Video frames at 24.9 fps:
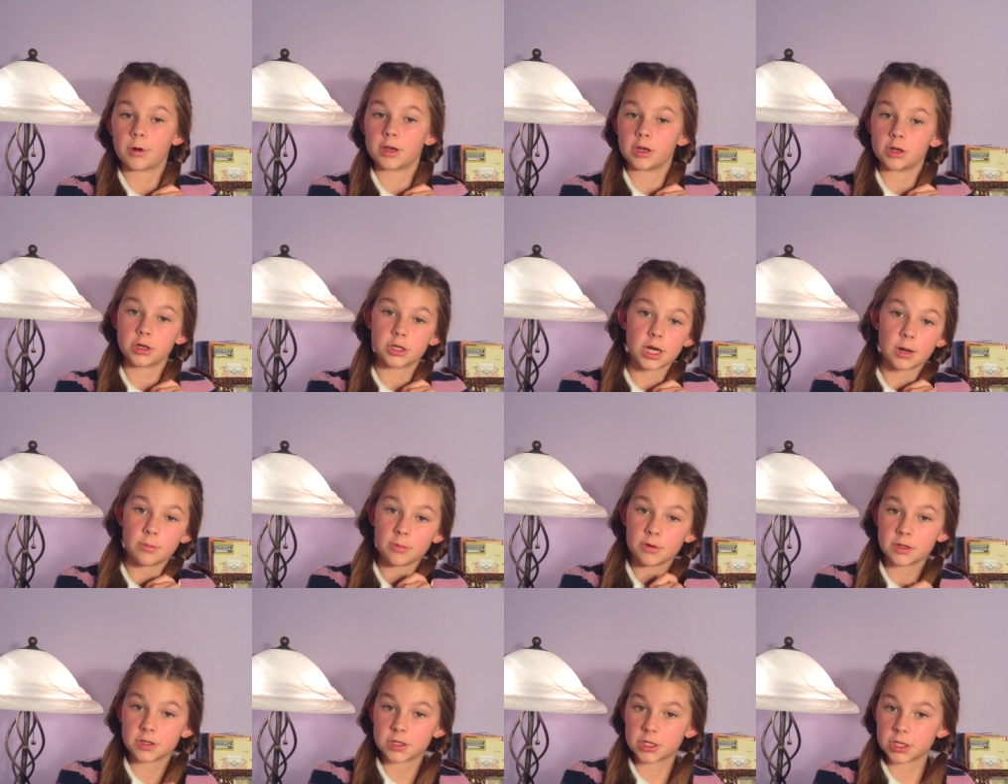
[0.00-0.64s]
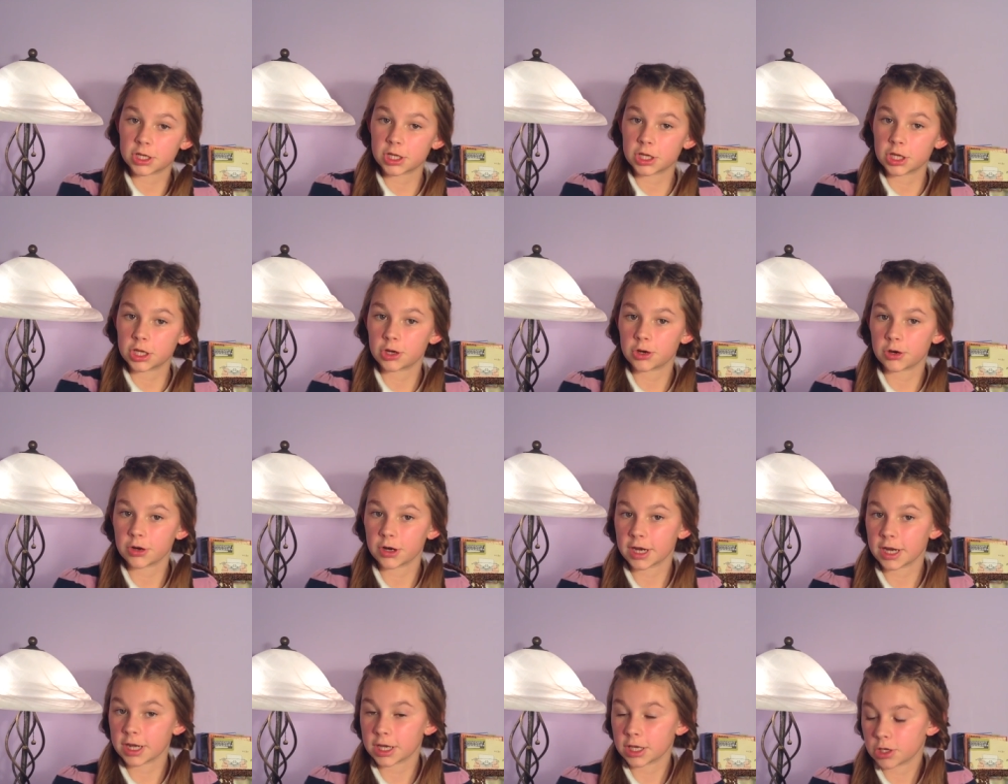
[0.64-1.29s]
or when you're done
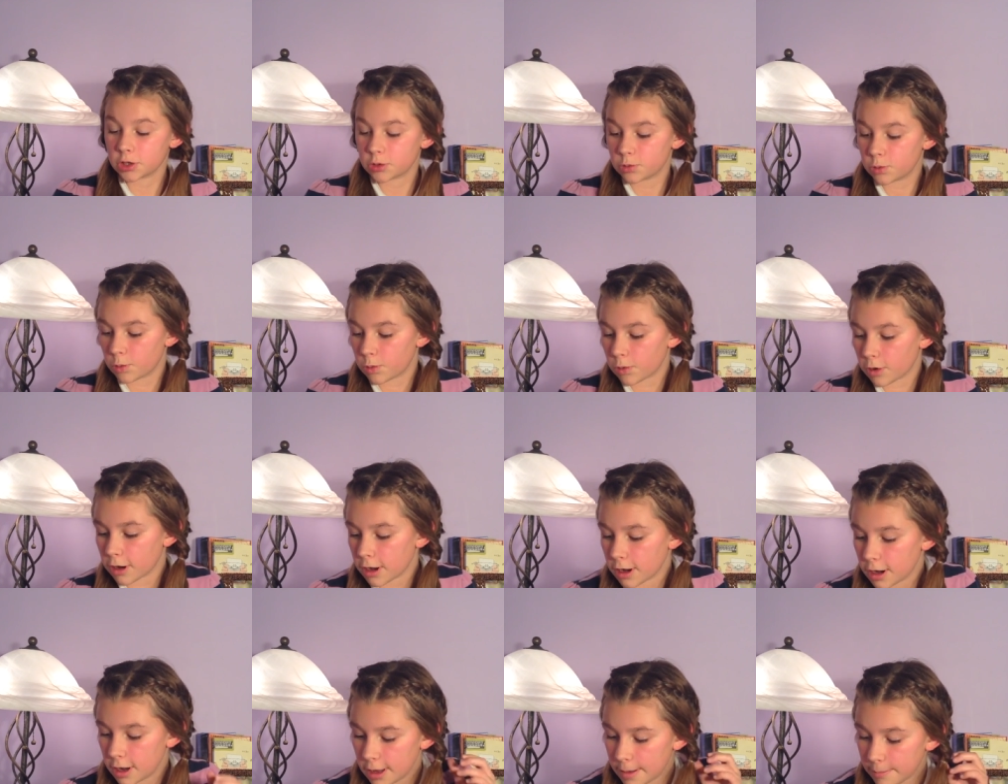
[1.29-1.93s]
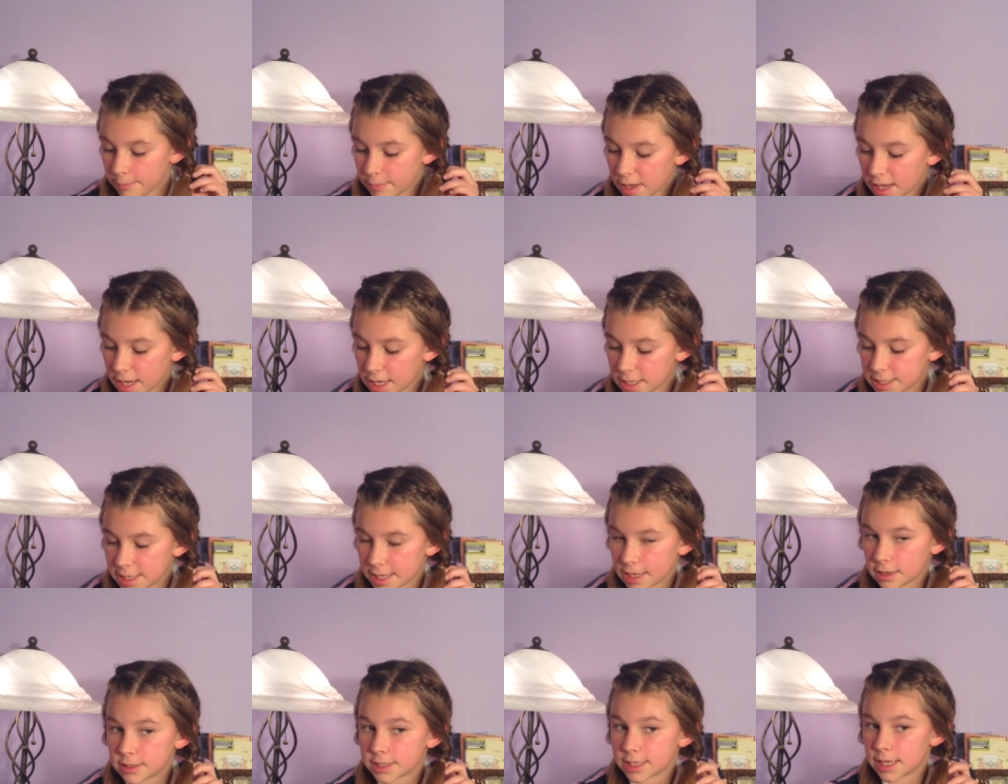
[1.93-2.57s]
with securing
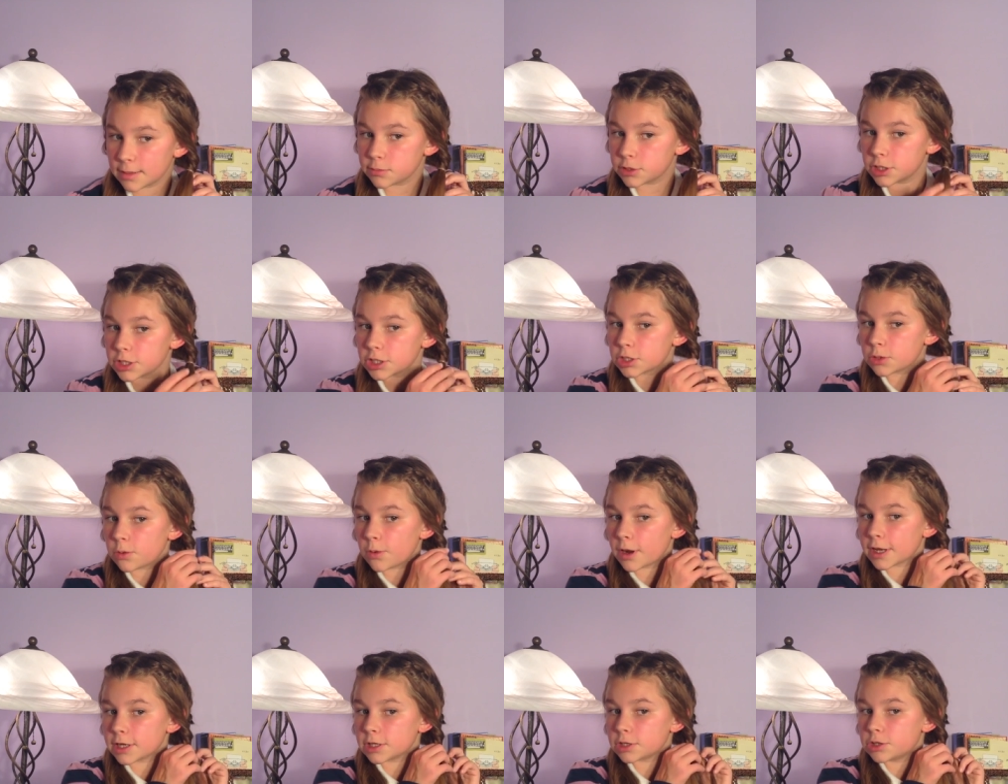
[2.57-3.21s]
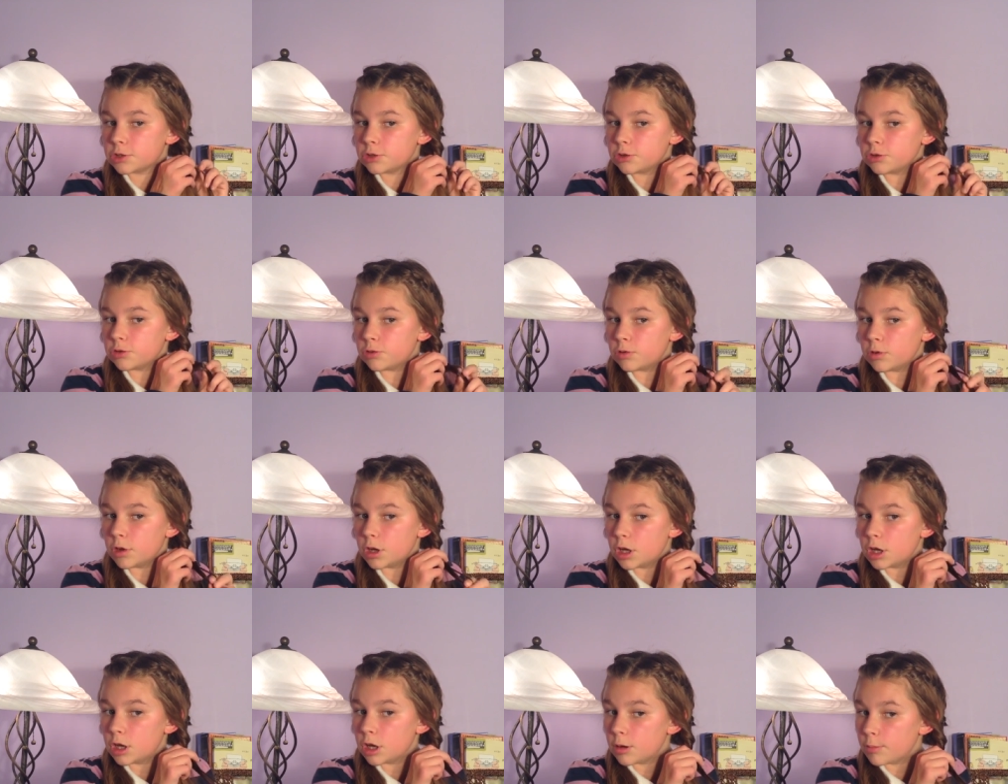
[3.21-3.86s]
your pigtails, I'm just
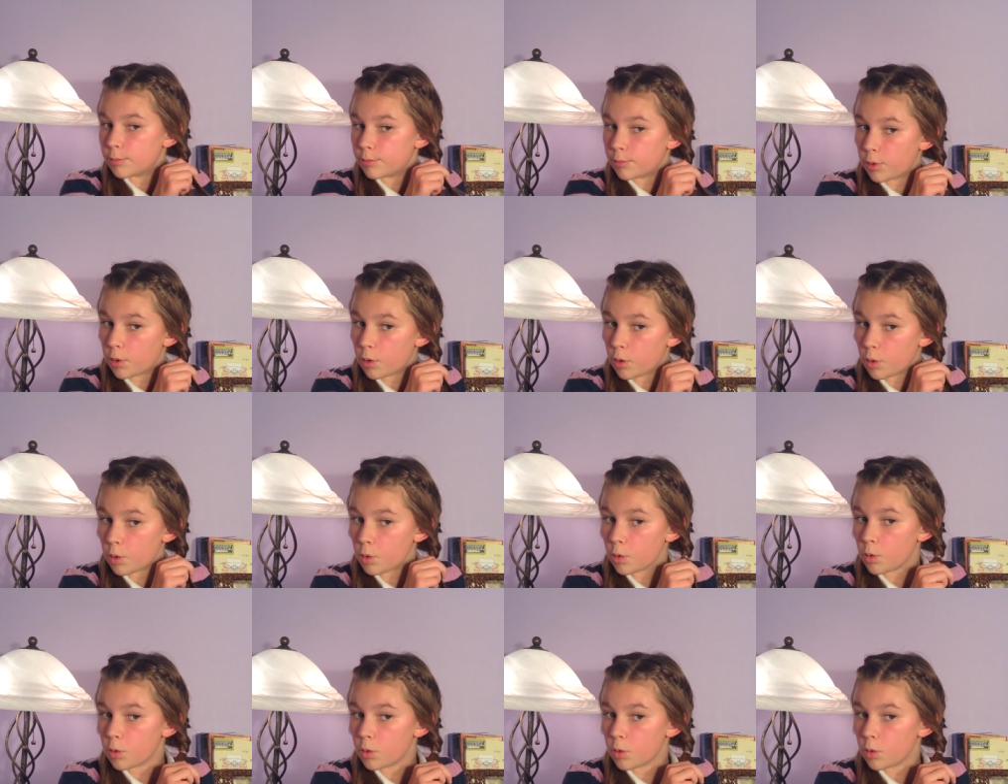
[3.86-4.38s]
going to